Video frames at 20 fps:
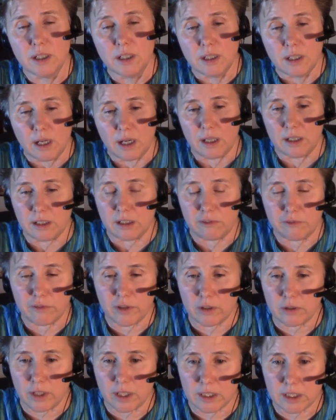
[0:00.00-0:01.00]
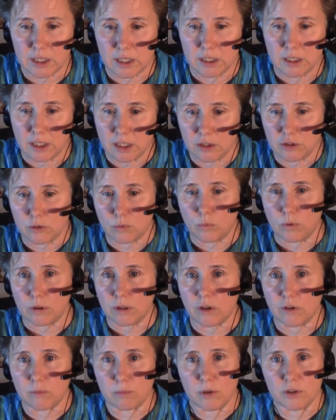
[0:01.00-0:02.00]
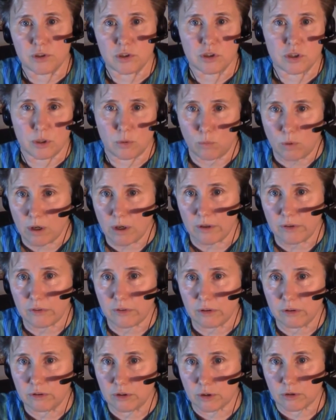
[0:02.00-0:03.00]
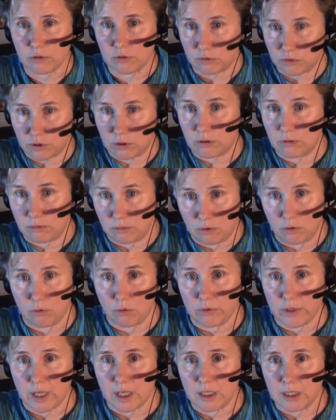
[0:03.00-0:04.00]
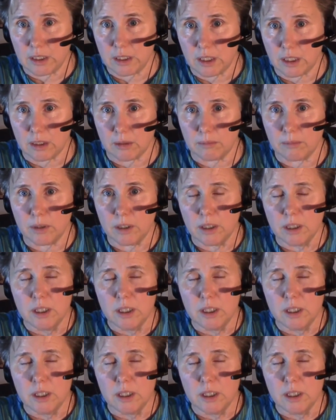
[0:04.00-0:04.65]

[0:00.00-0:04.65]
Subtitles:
and he felt like he needed to work as much as he was to earn that income.